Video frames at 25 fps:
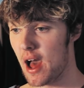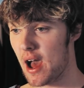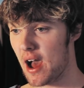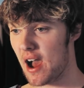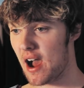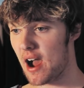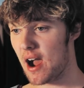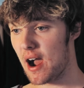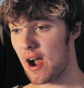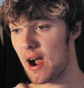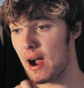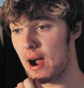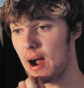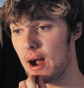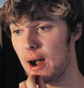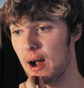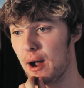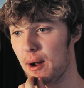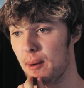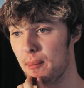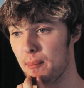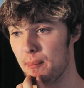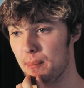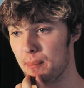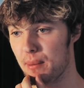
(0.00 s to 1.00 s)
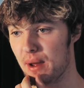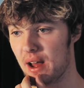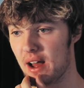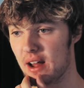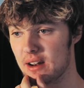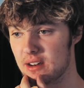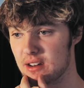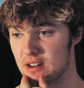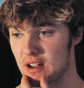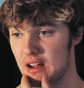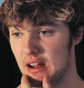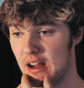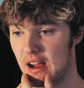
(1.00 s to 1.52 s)

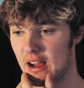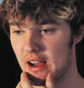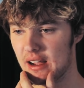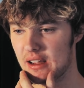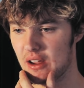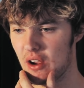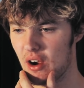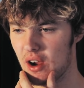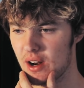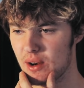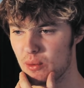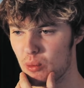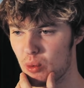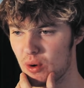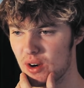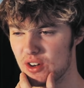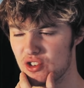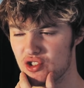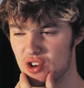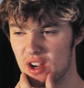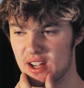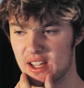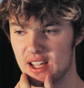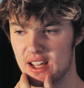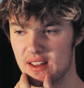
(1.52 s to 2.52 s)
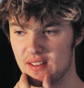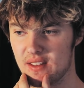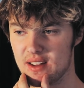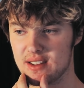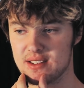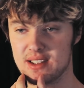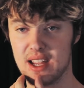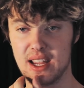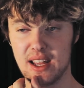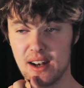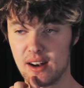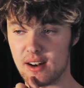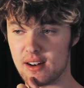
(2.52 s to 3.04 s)
I kind of want to try and get this
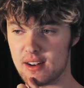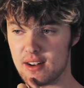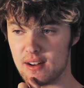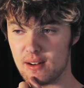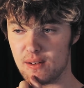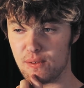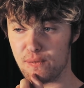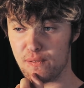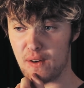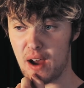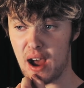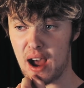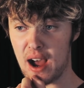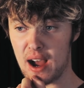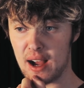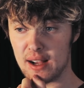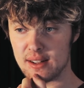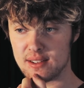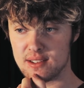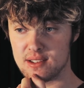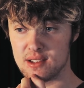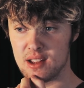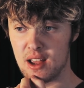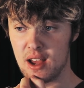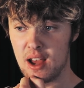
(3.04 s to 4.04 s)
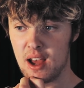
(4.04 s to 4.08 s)
edited fast,